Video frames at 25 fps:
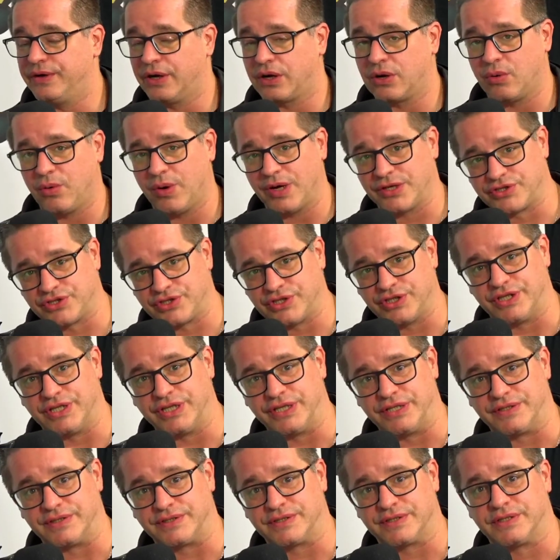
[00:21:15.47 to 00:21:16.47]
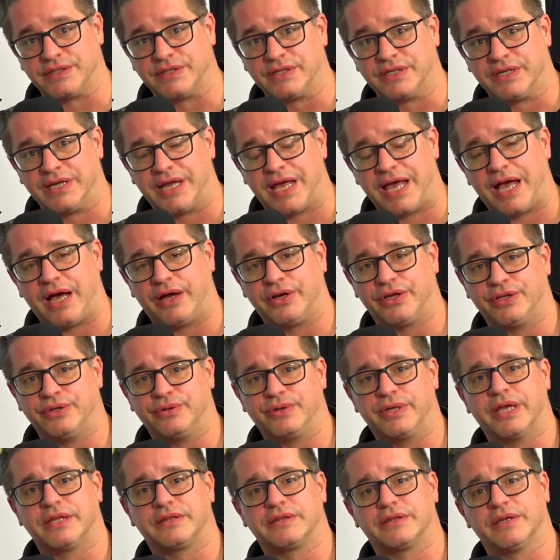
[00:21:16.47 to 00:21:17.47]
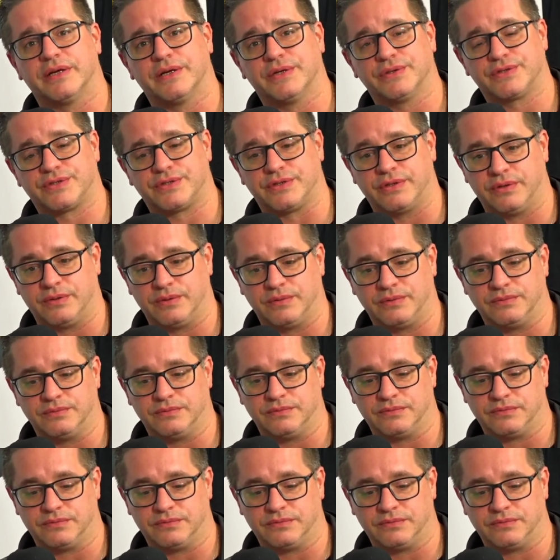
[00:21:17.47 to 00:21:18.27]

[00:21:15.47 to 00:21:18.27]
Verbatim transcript: Right. The question is, how do you get there?